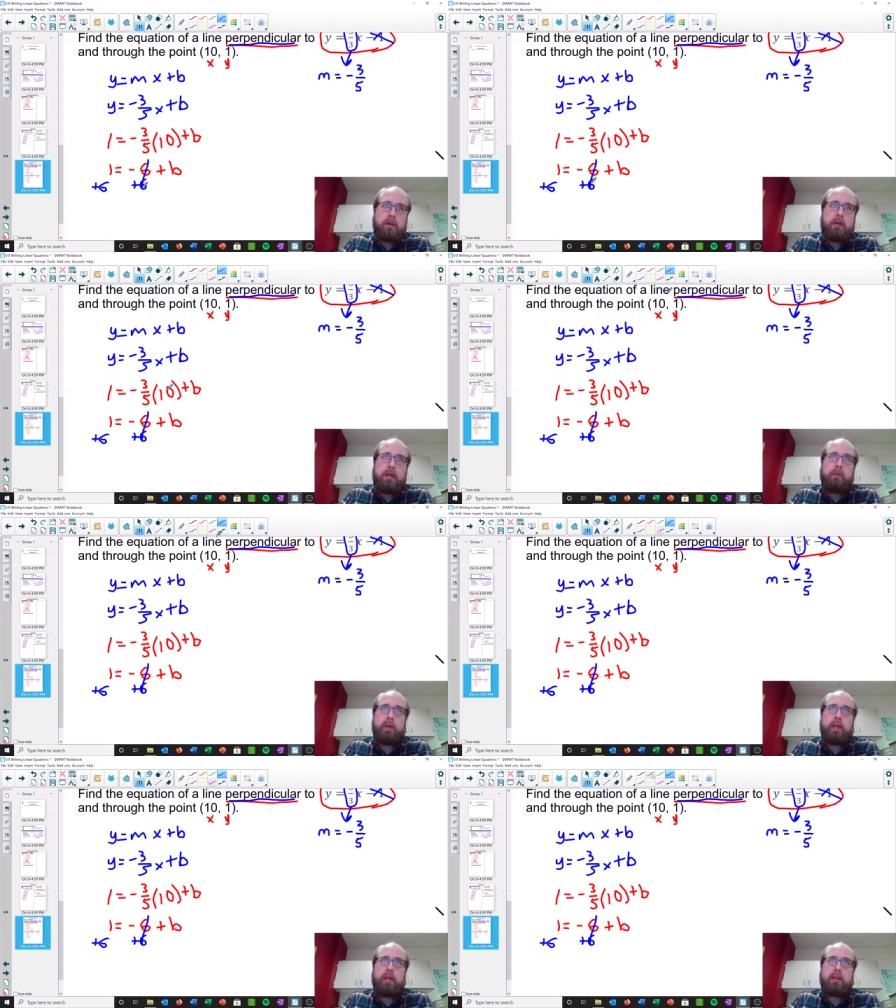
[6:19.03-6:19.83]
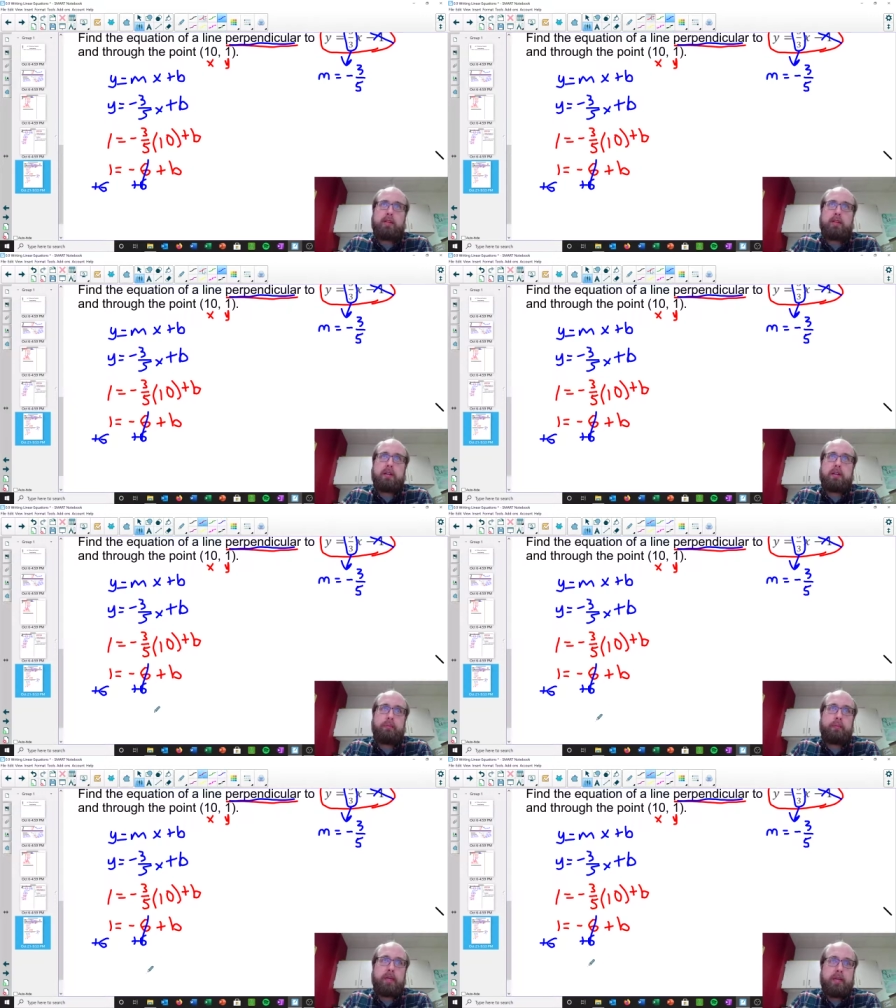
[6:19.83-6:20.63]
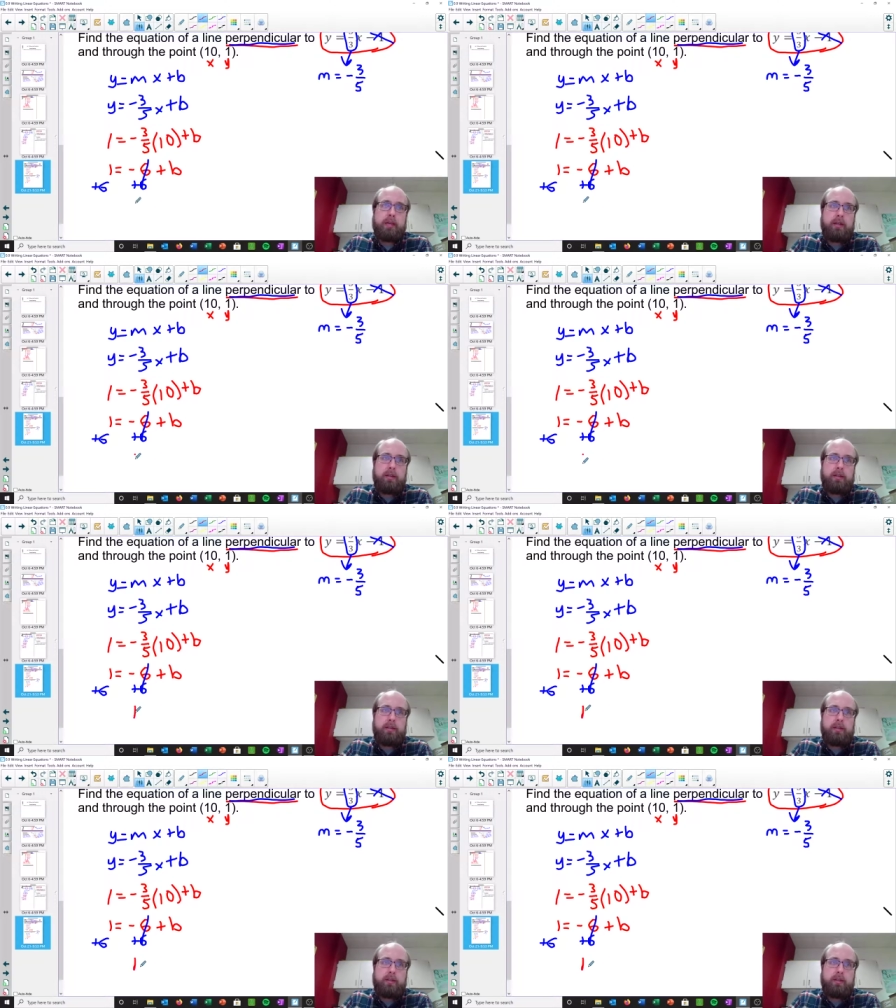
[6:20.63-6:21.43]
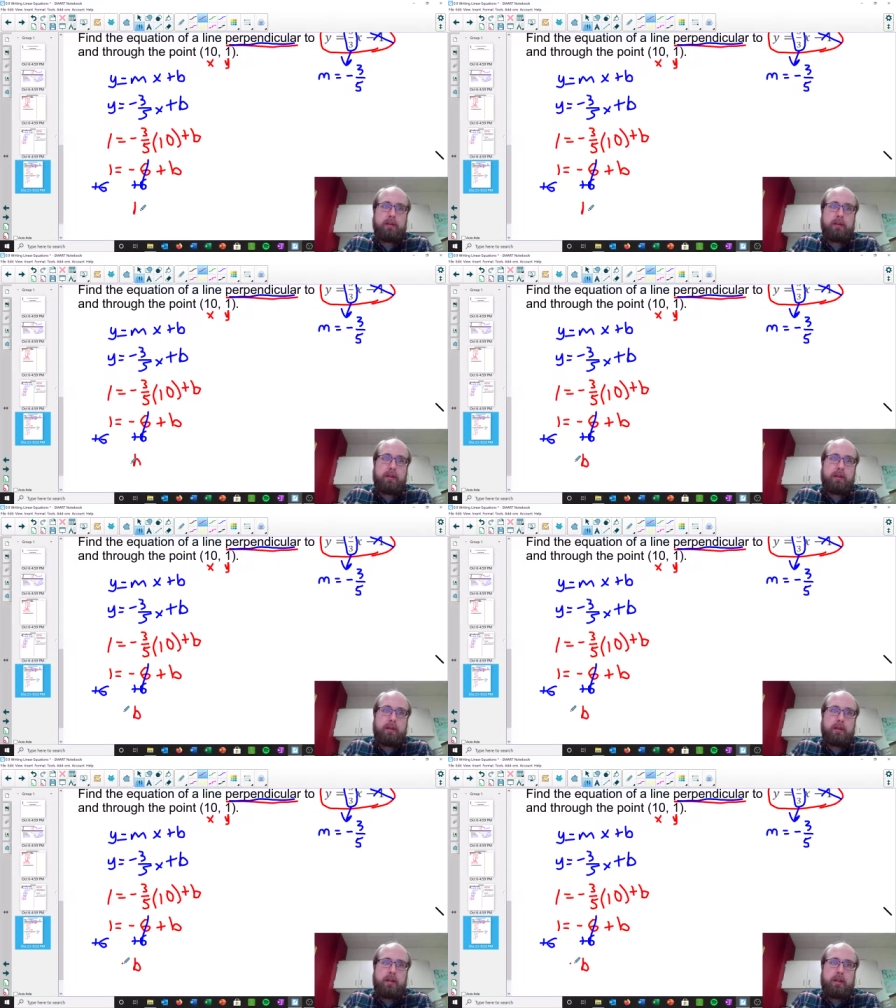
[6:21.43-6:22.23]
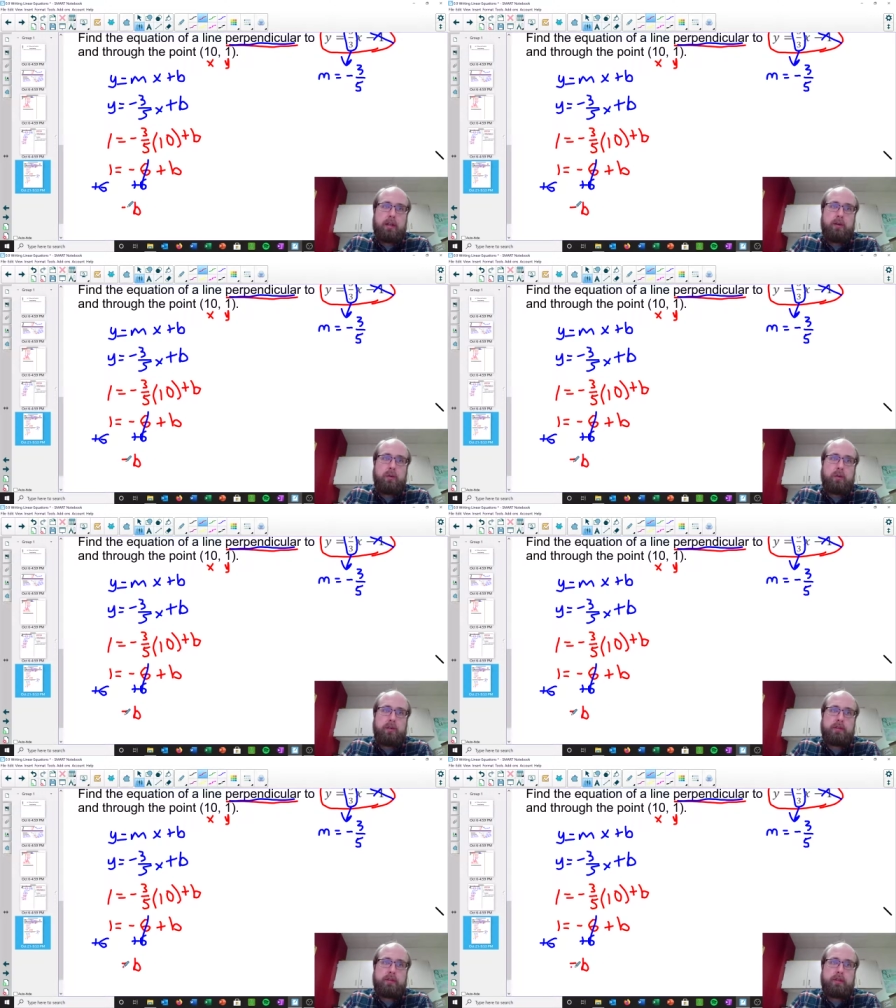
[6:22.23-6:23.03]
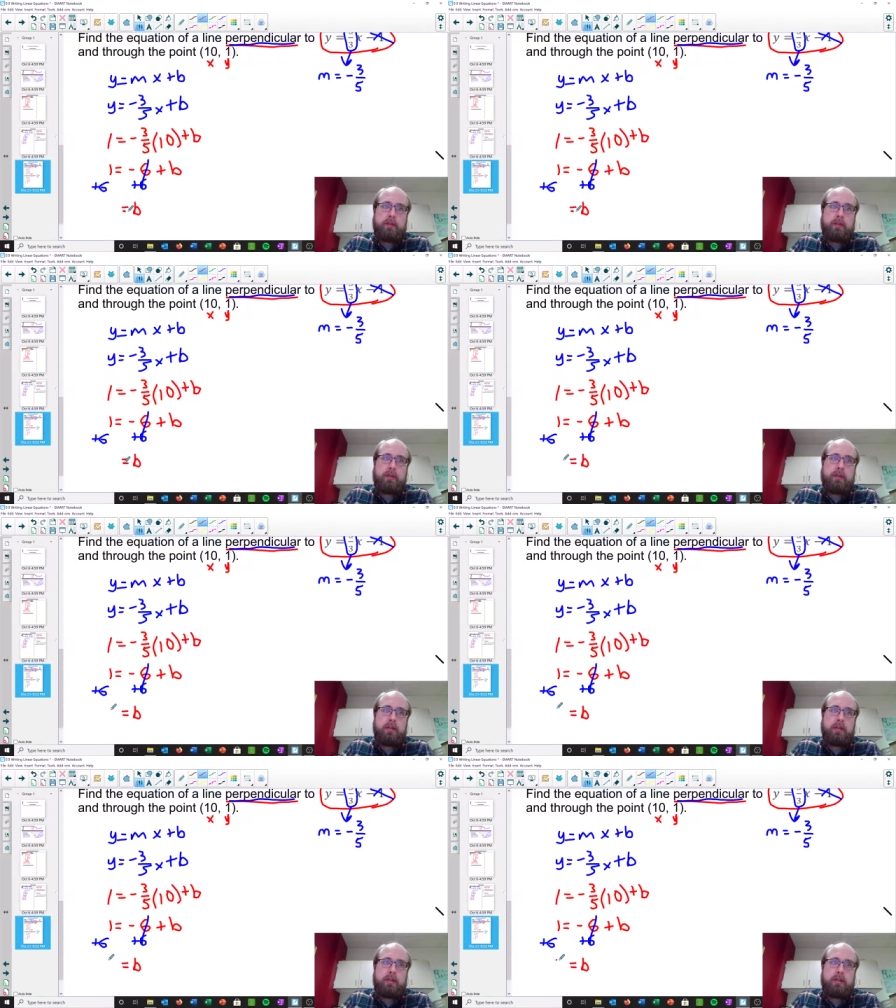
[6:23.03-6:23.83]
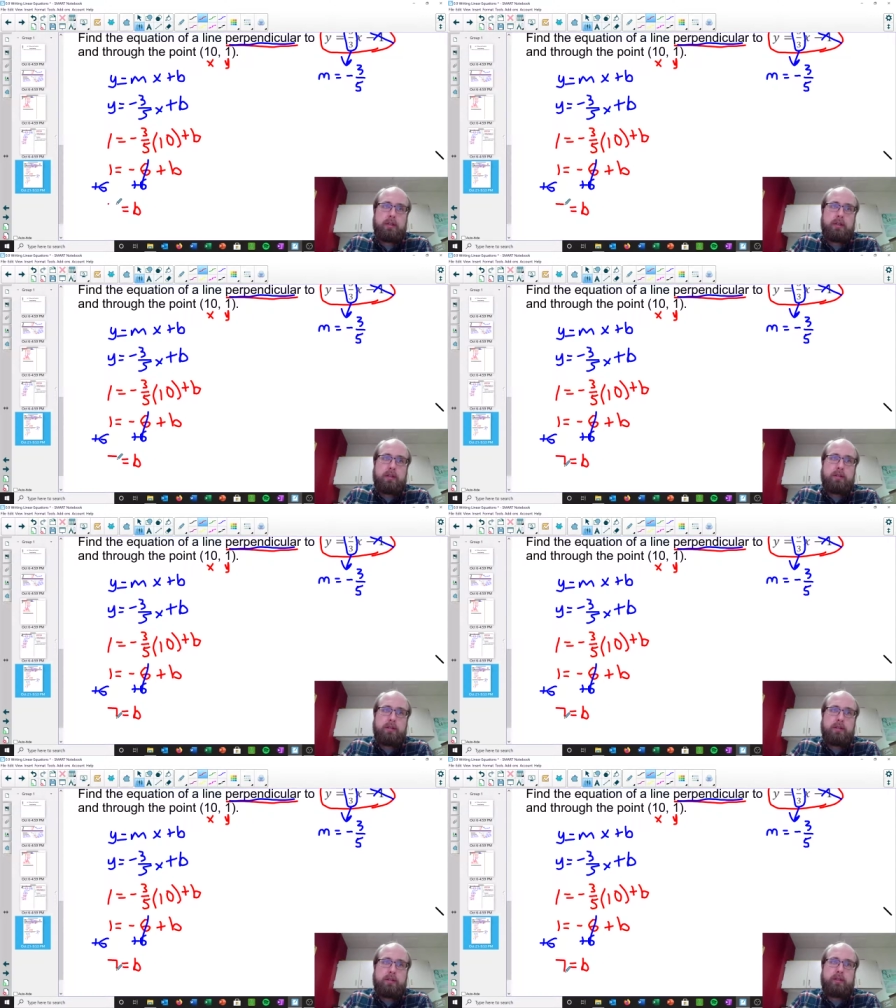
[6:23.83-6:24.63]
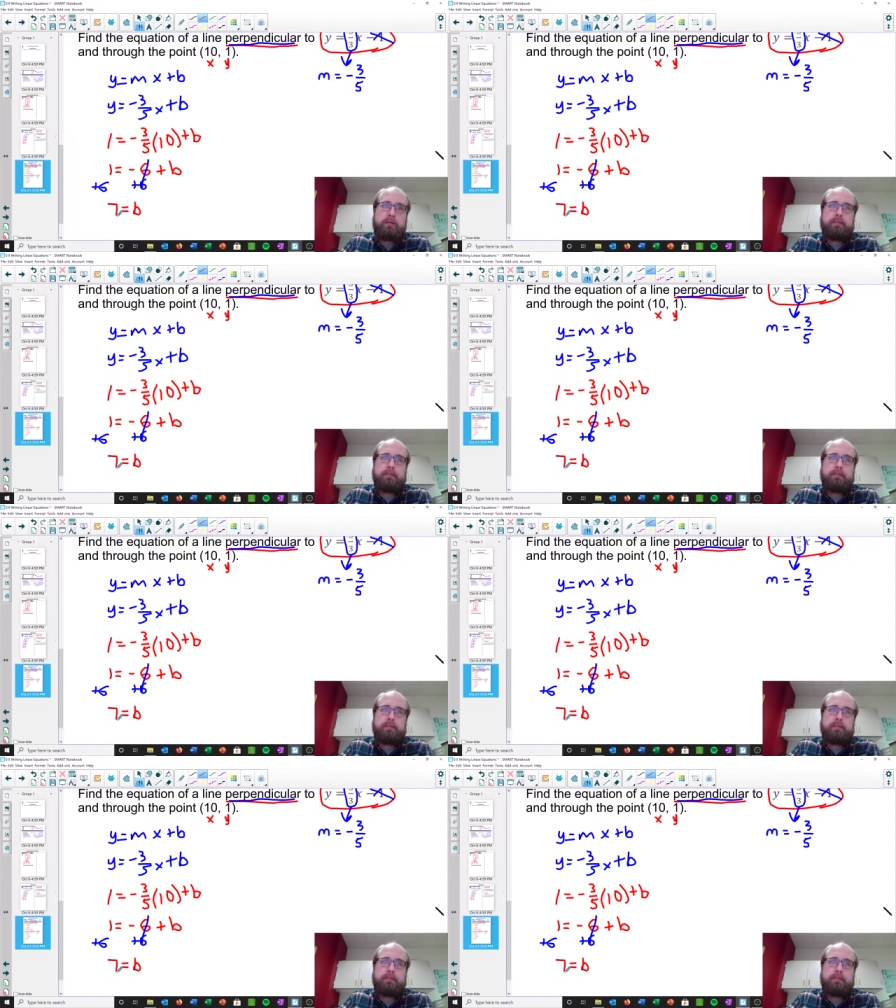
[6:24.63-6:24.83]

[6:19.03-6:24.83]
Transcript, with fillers: And we get b equals 7.